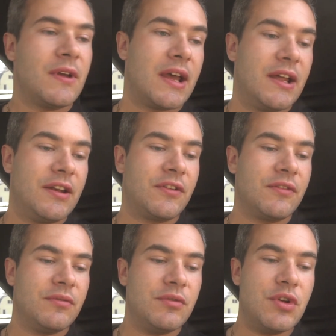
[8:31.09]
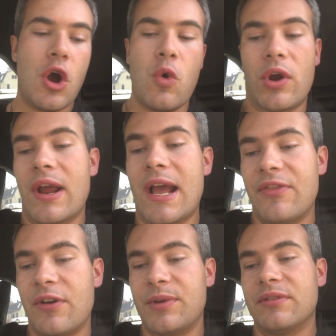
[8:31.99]
and nowhere
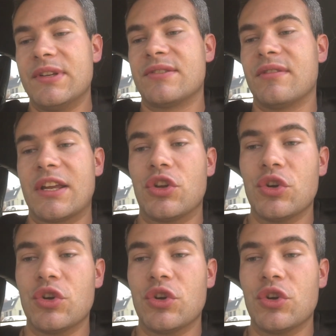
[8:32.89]
had them, at least like